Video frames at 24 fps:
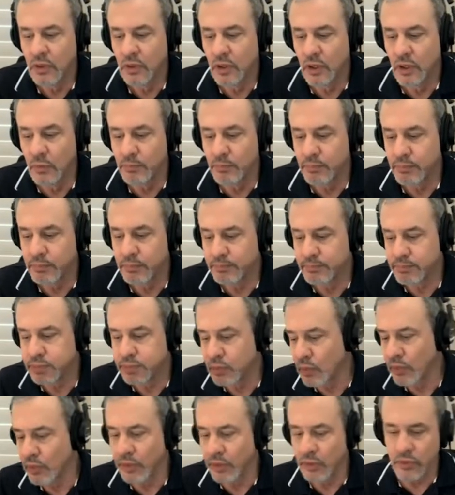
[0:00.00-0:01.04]

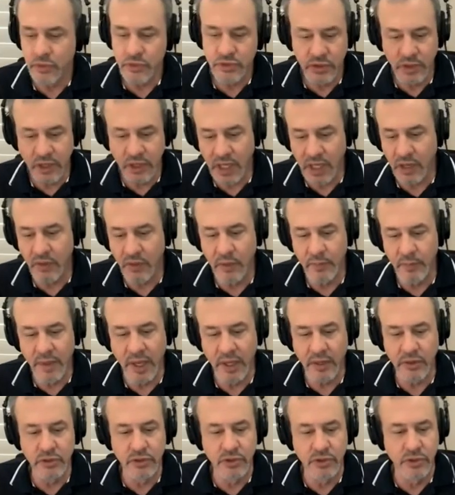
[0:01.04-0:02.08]
employers and hiring
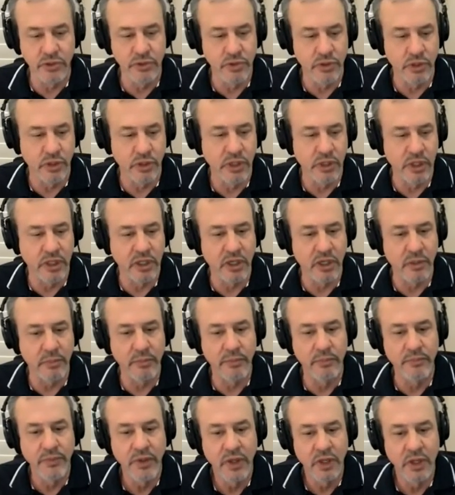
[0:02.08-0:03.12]
managers are going
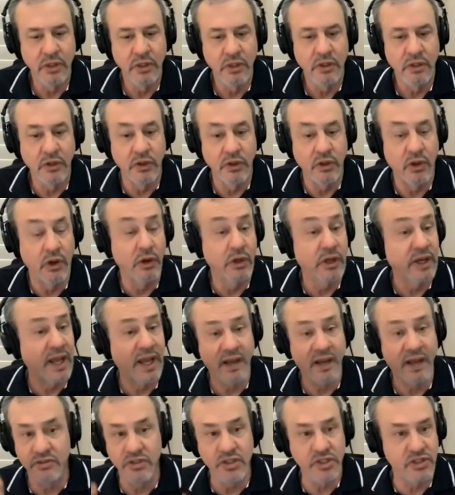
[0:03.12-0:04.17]
to
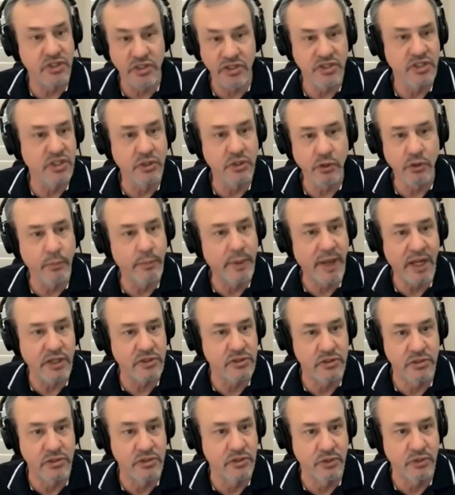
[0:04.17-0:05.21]
have just a single
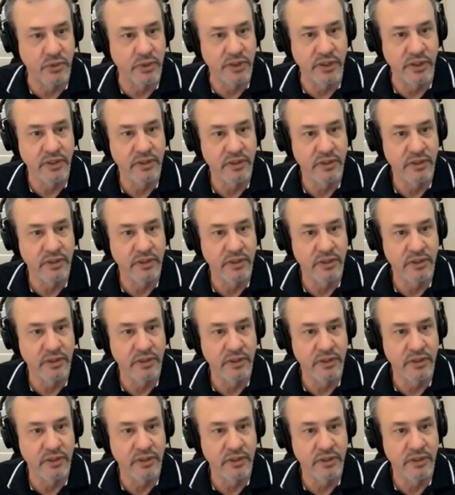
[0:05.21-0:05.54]
bachelor's degree.